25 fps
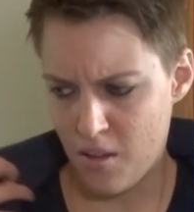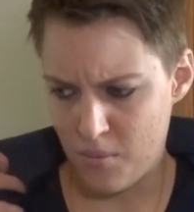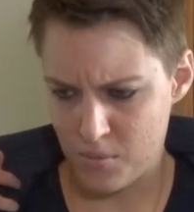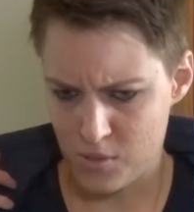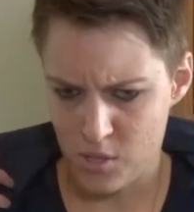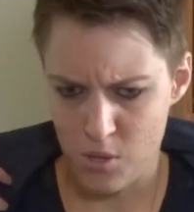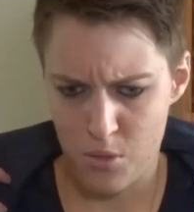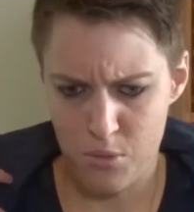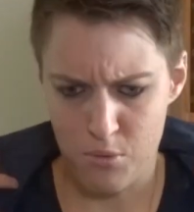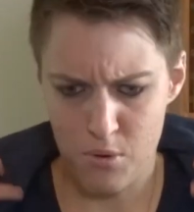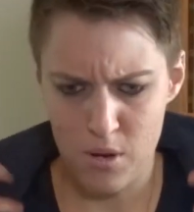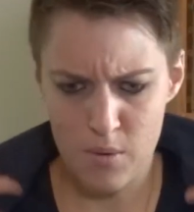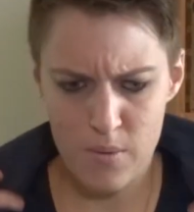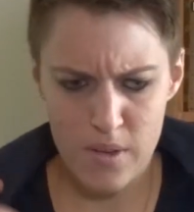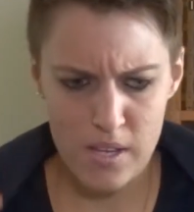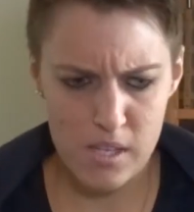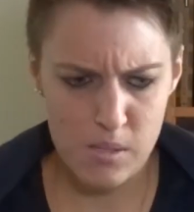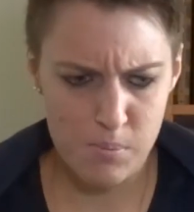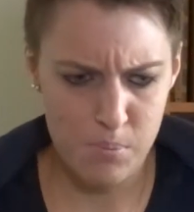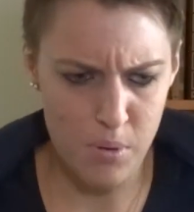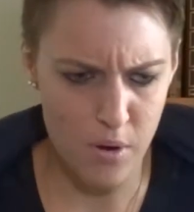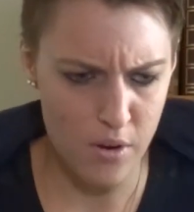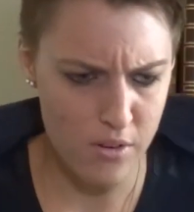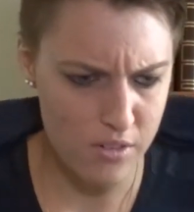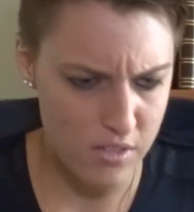So 3 weeks
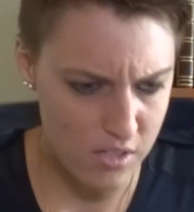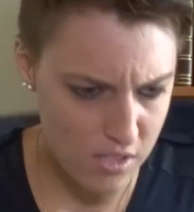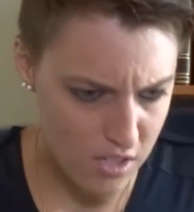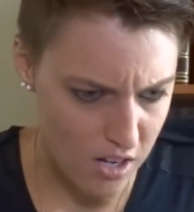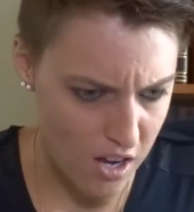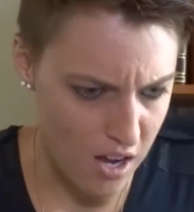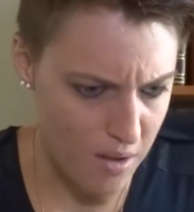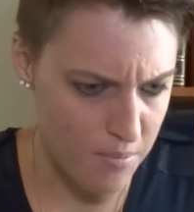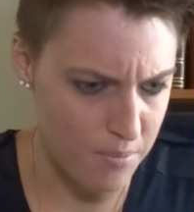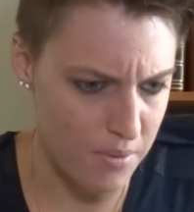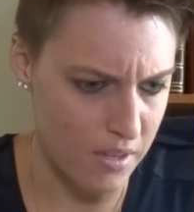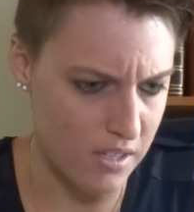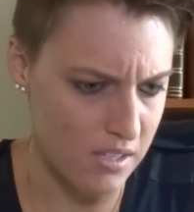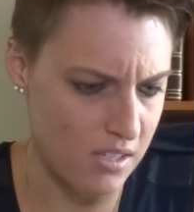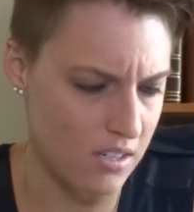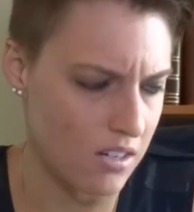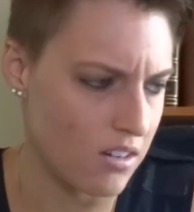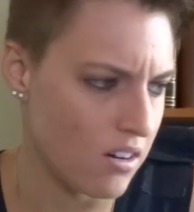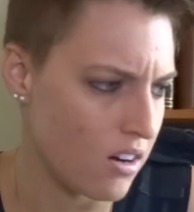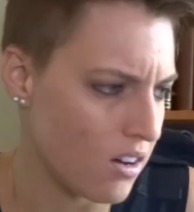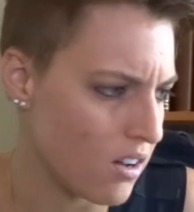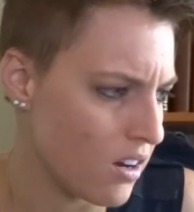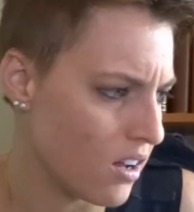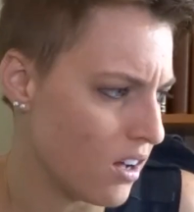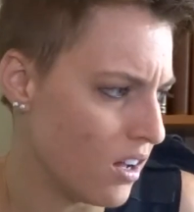post-op, there's
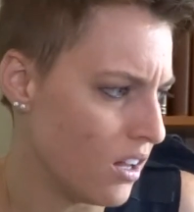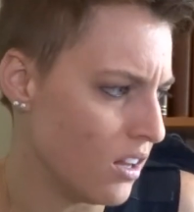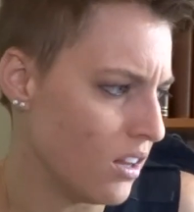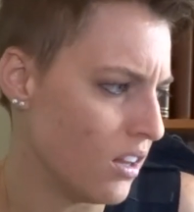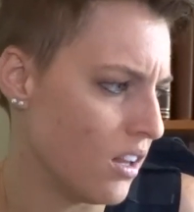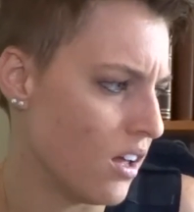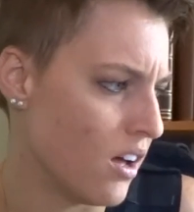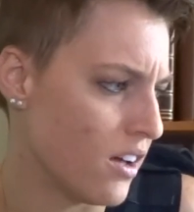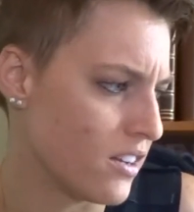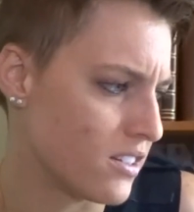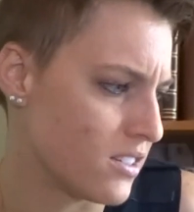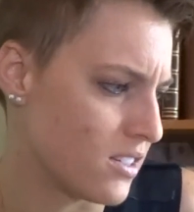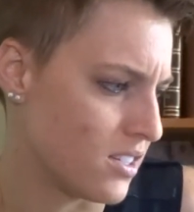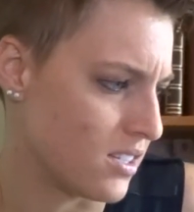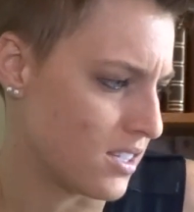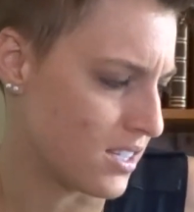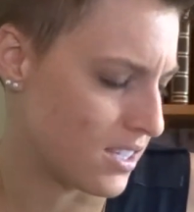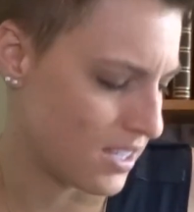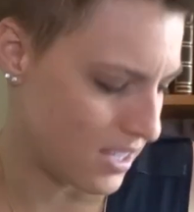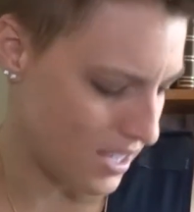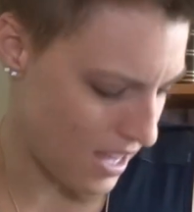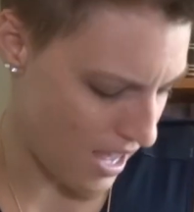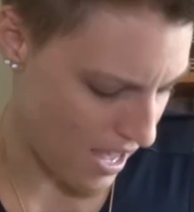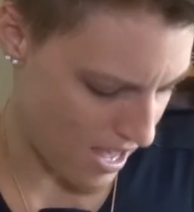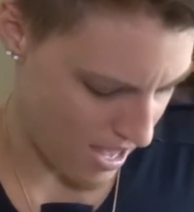not a lot to
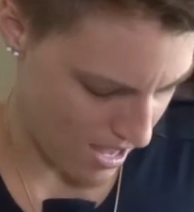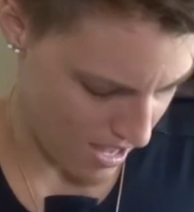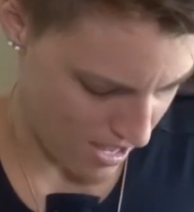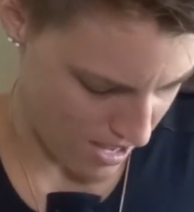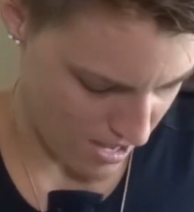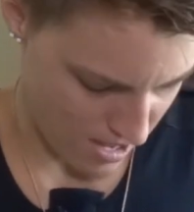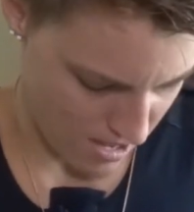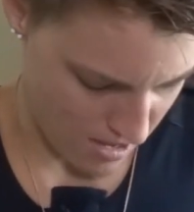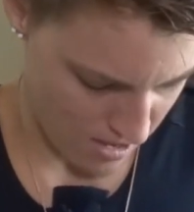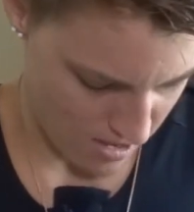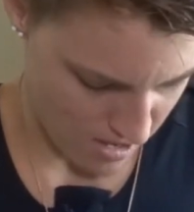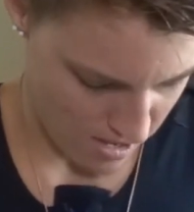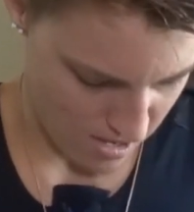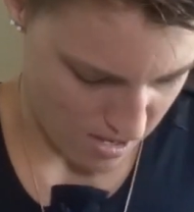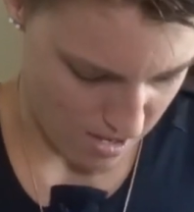say.